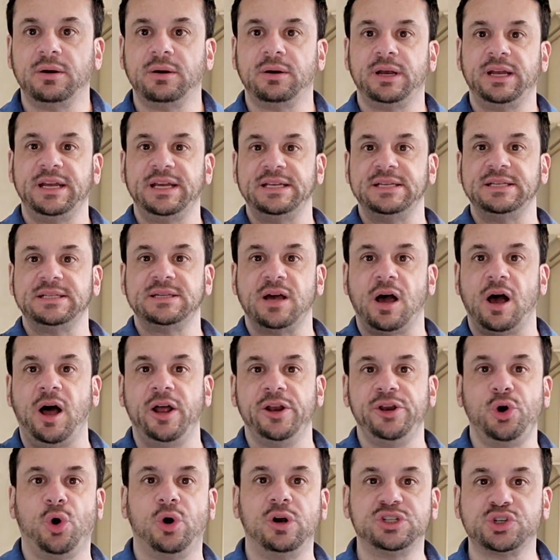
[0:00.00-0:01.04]
is on
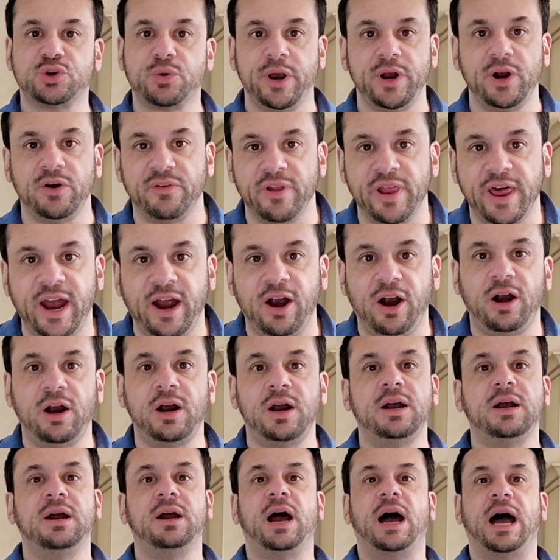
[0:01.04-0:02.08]
your screen over there,
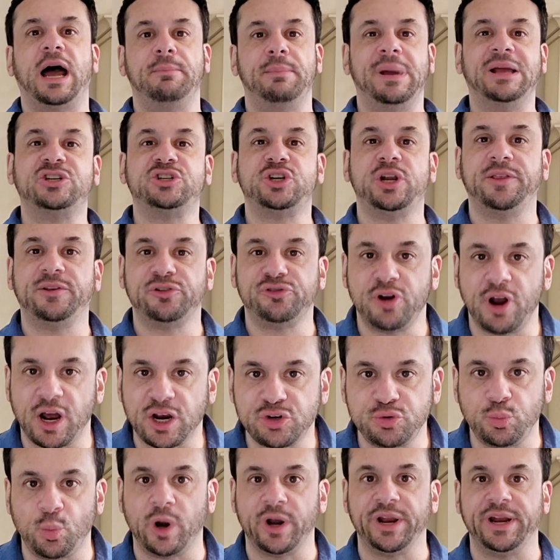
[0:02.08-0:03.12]
I mentioned in the
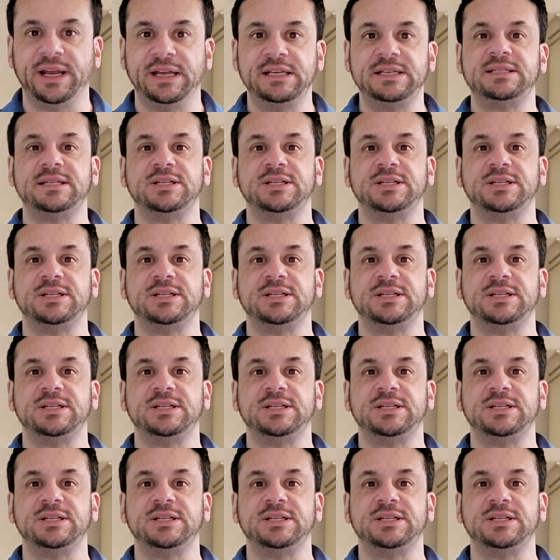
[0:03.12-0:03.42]
introduction what it is.